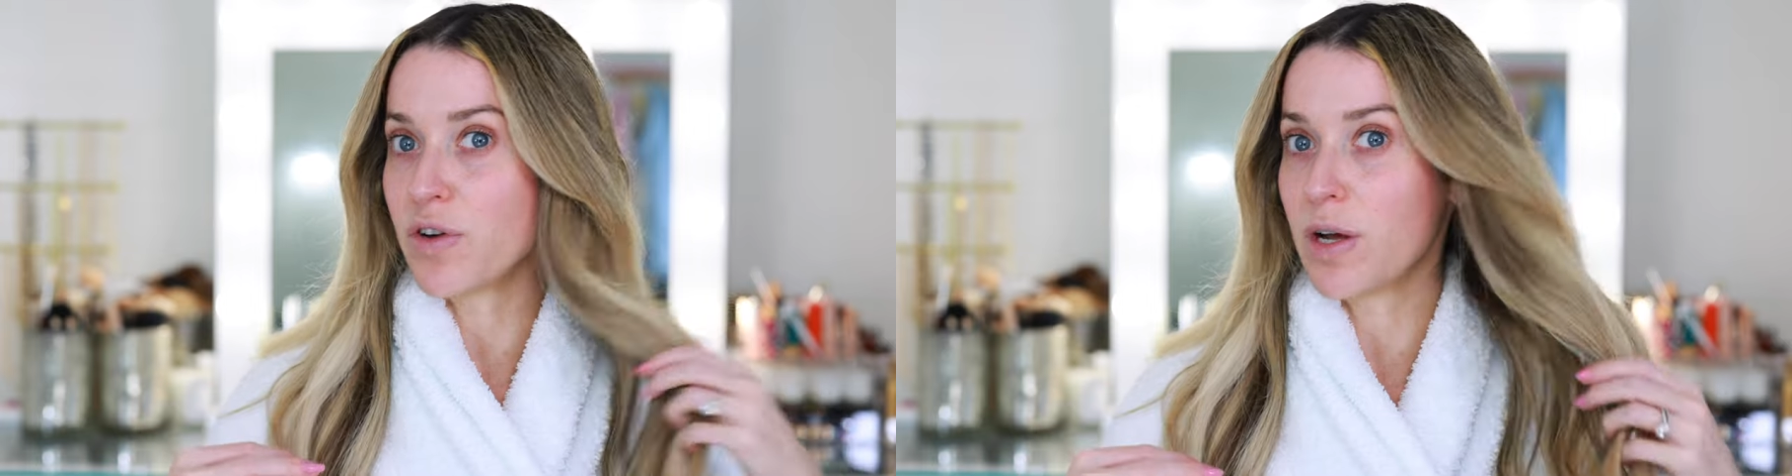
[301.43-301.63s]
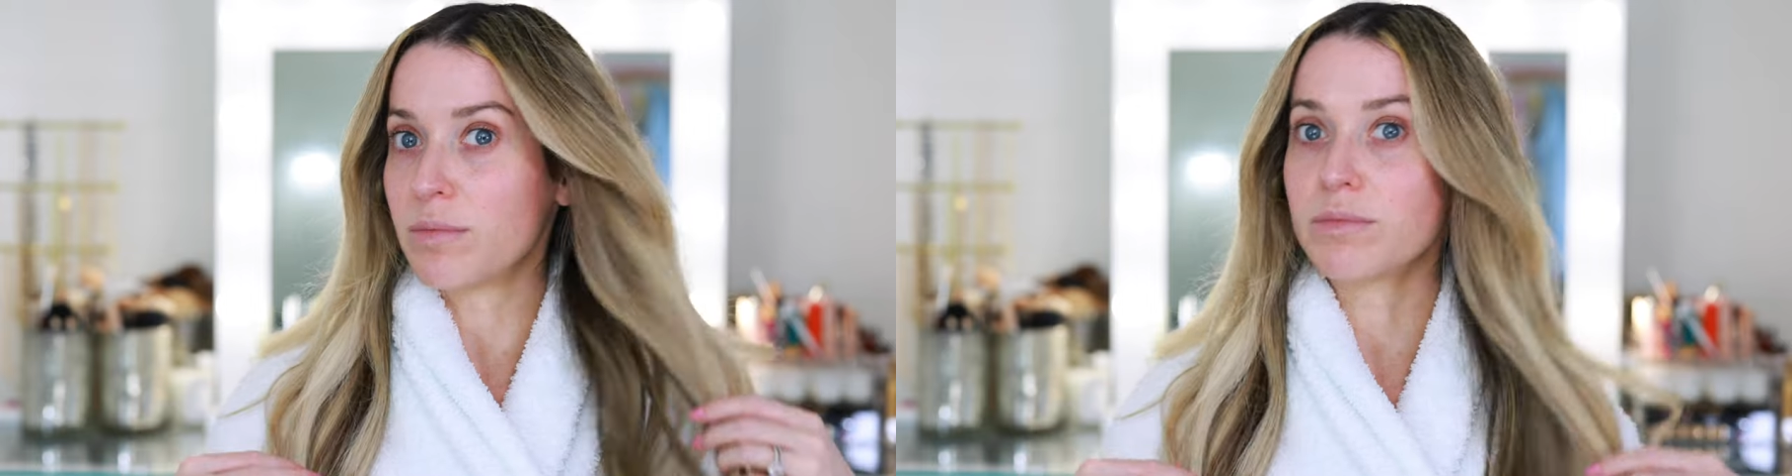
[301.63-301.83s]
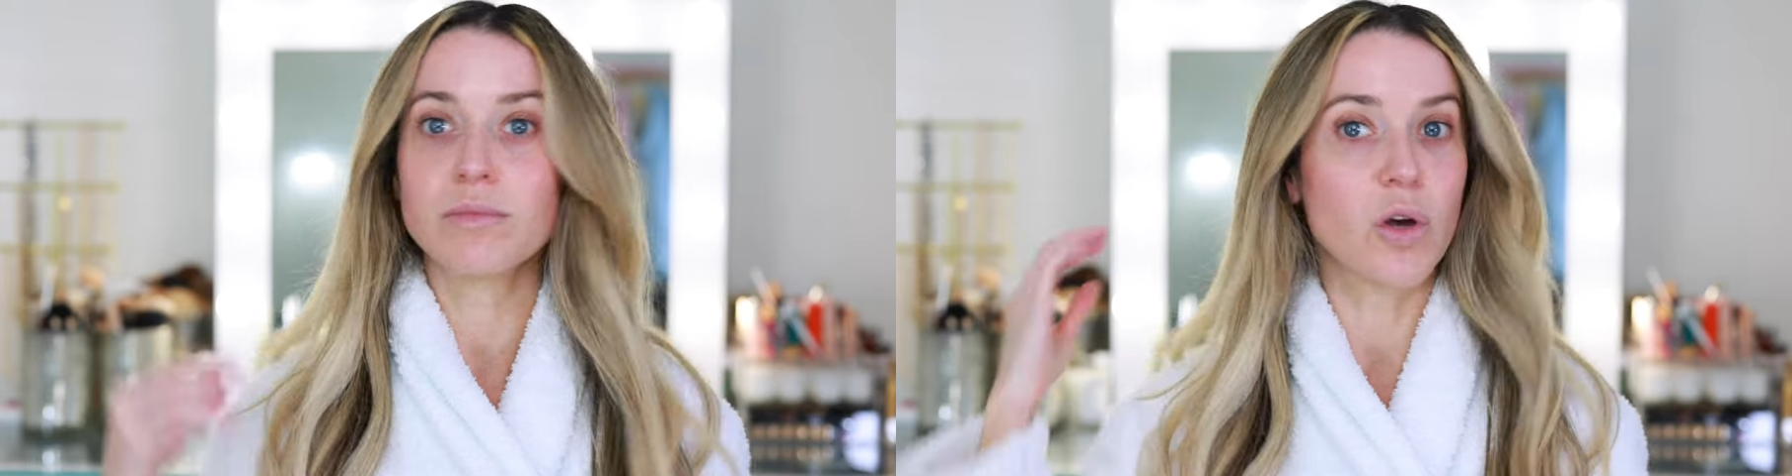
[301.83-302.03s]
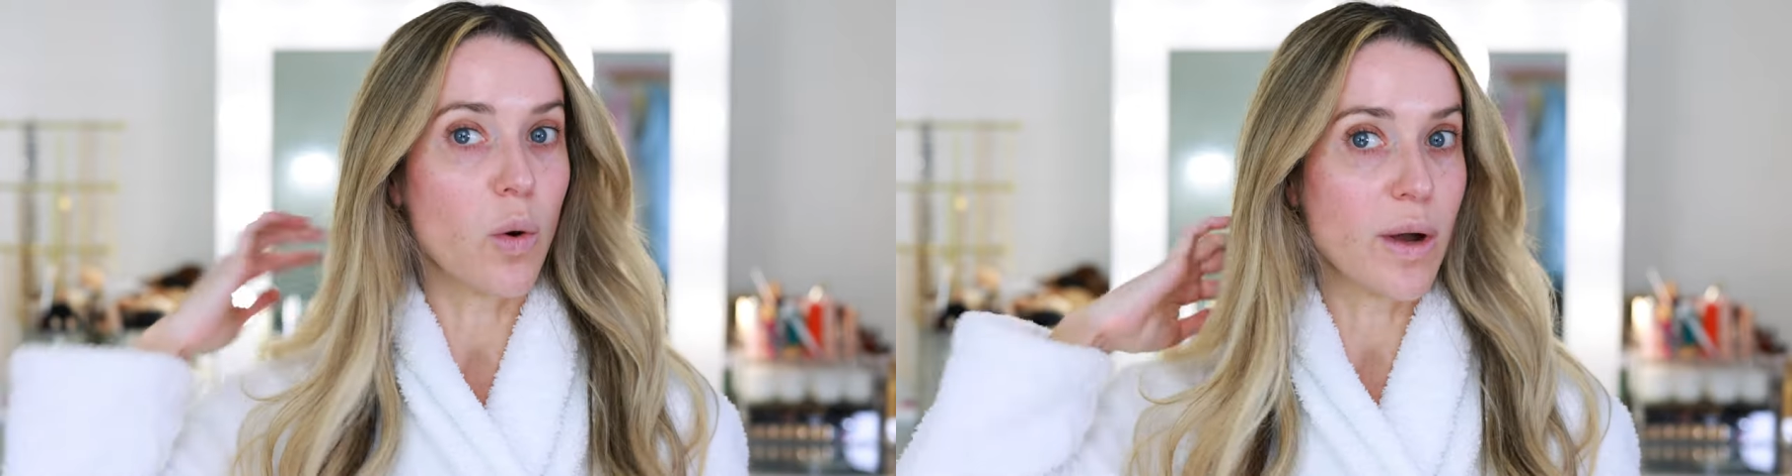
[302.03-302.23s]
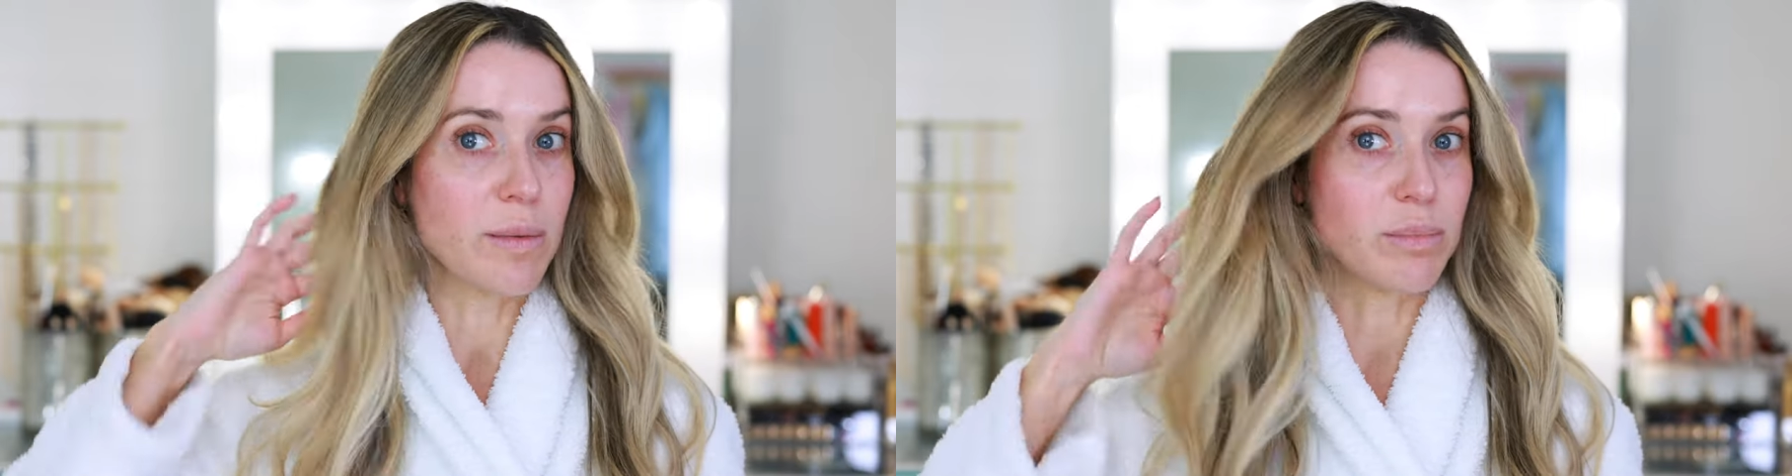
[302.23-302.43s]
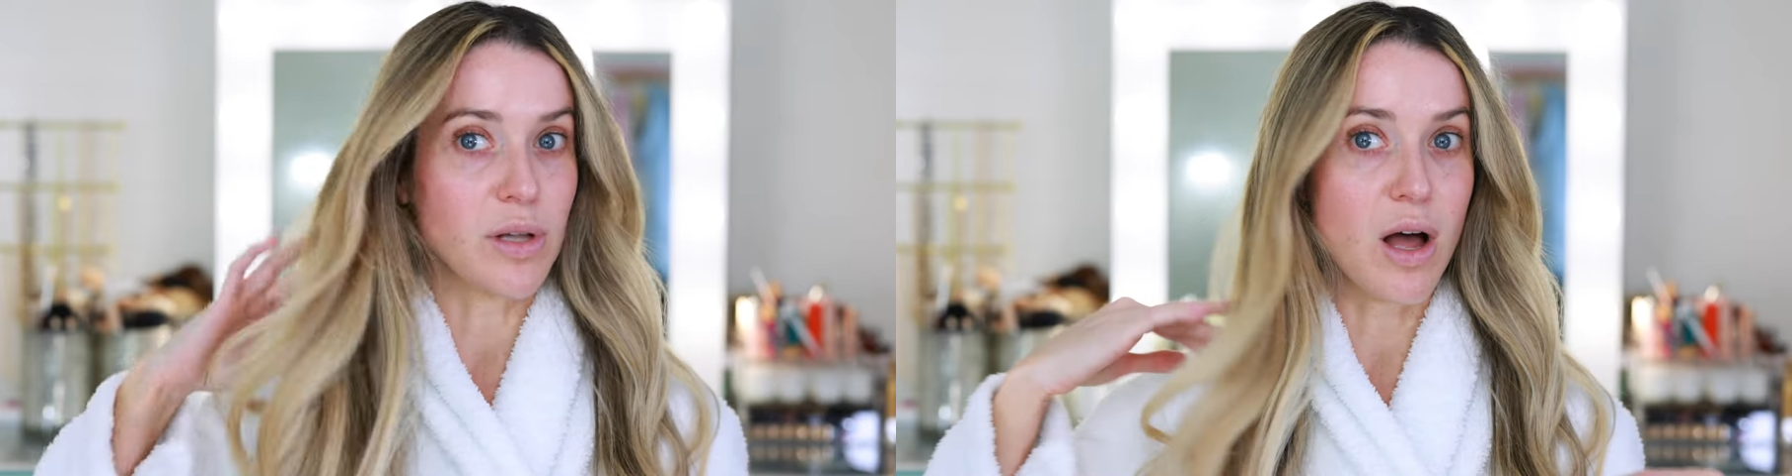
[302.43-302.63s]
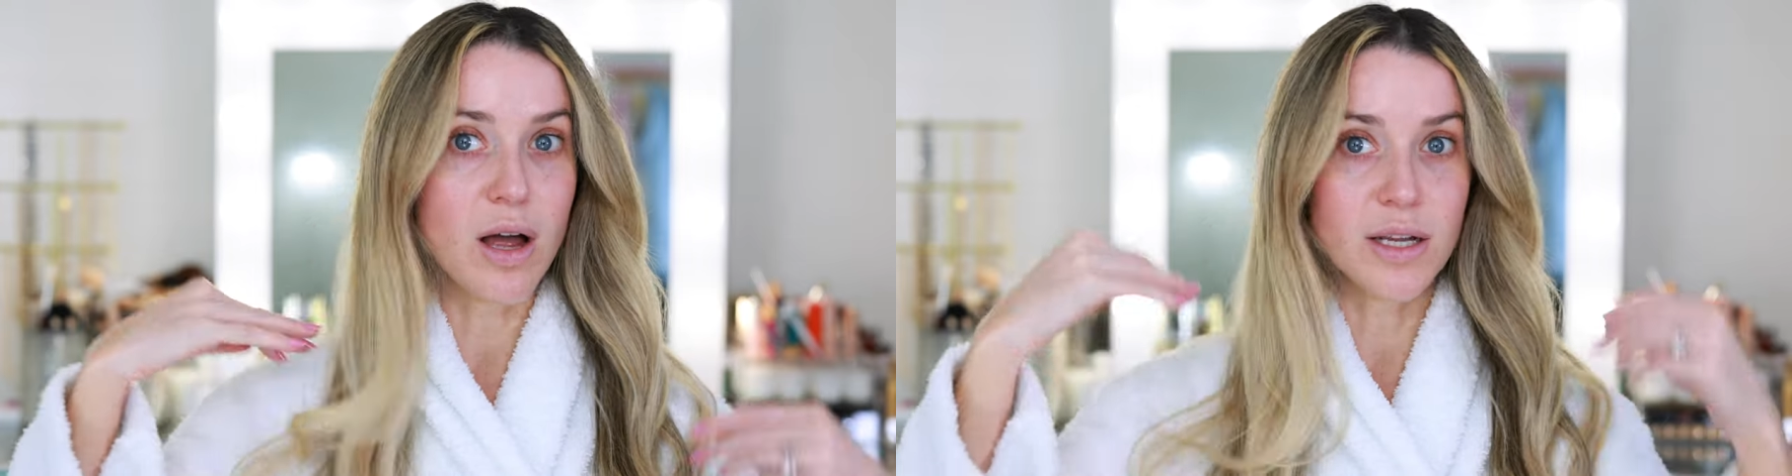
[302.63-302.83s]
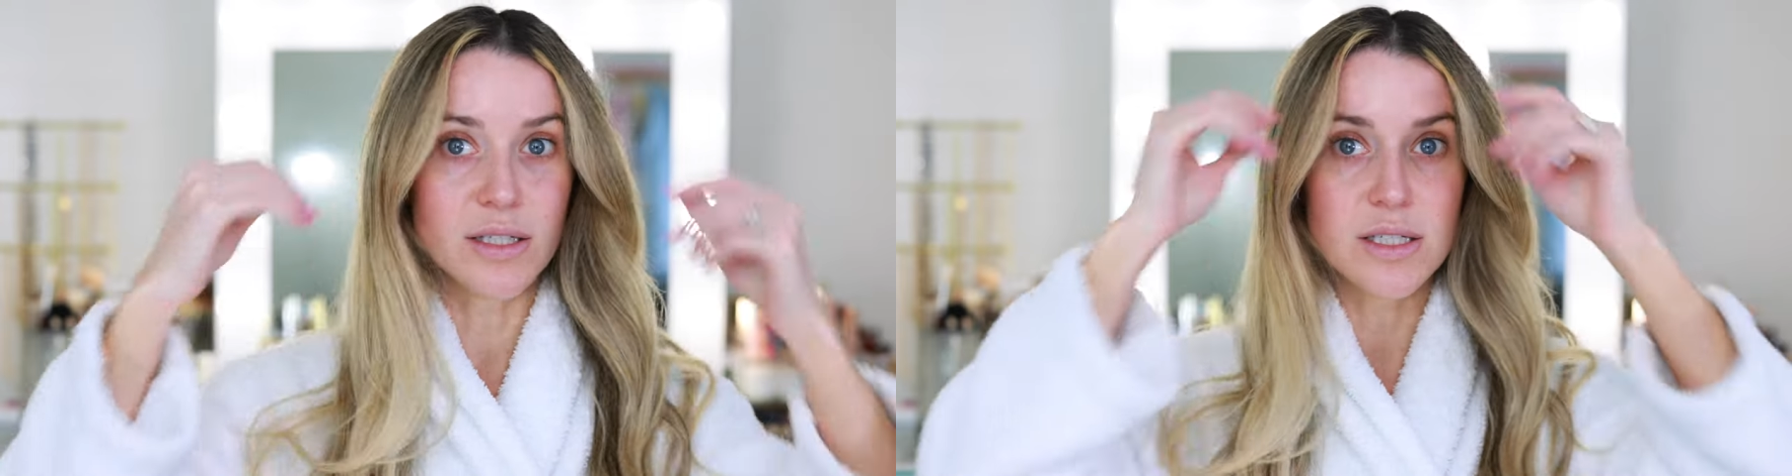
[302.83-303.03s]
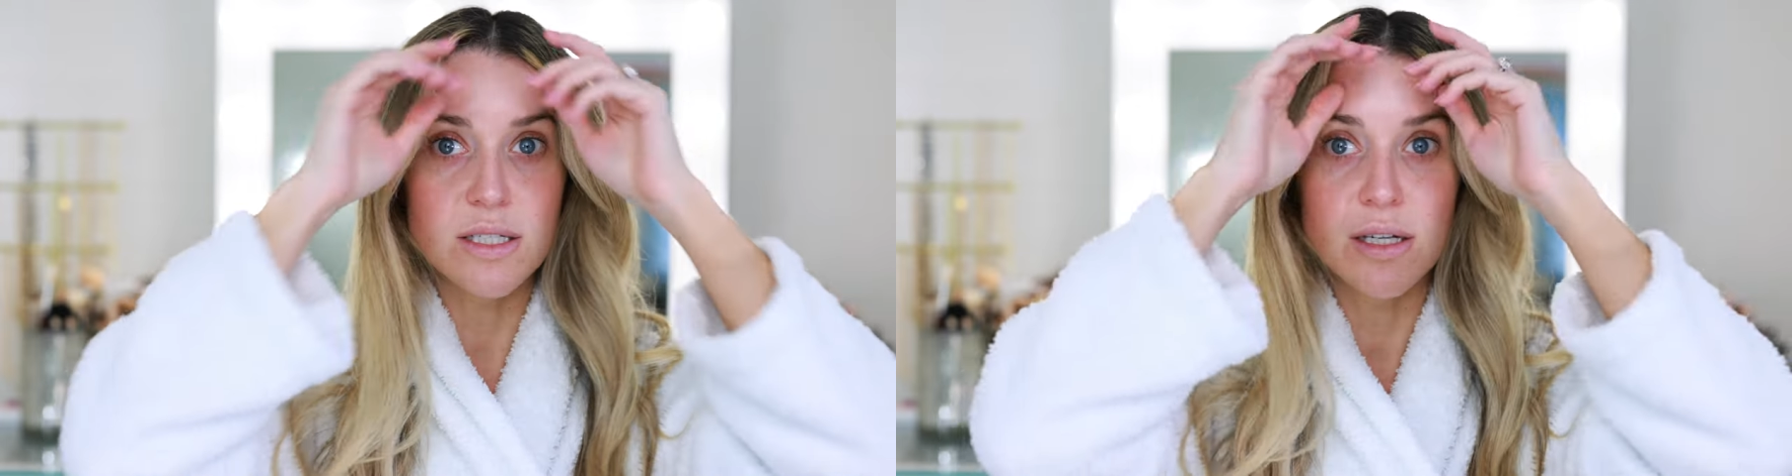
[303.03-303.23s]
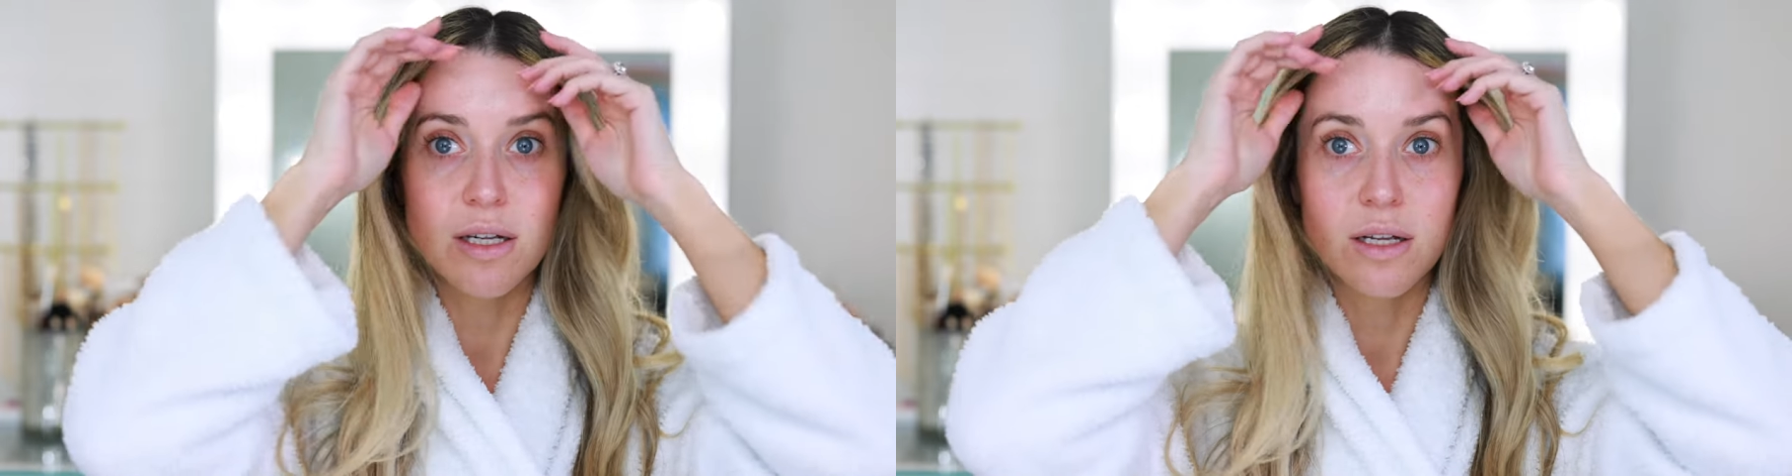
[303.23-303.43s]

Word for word: from going blonde.